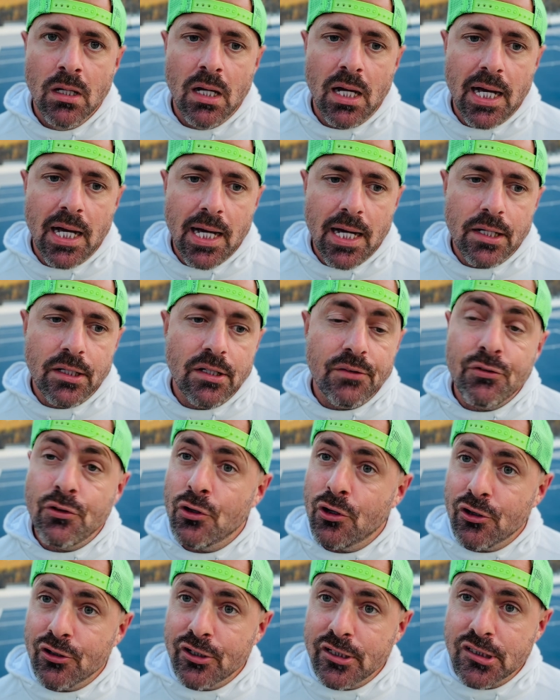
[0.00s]
And if you're
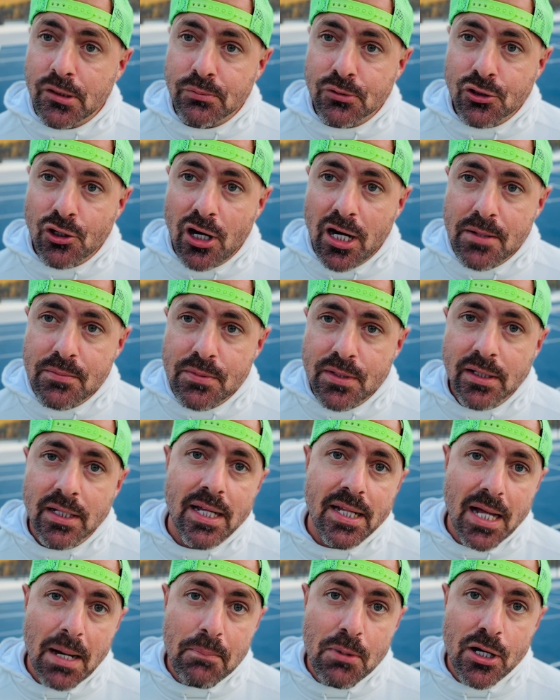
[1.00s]
not already subscribed, hit
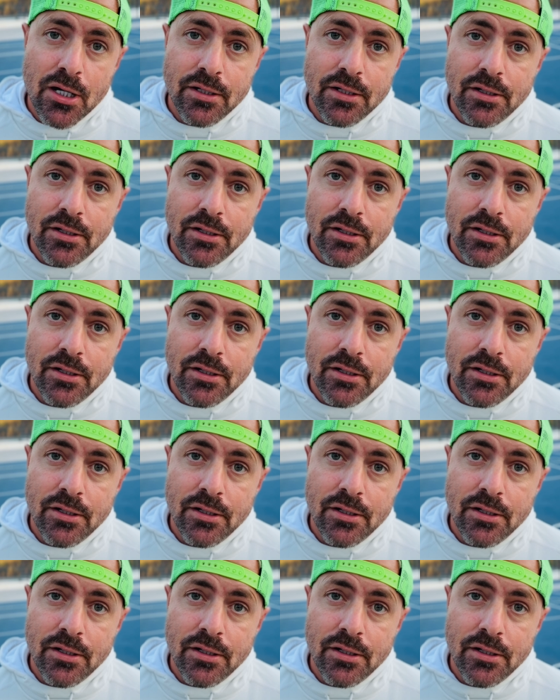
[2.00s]
that button,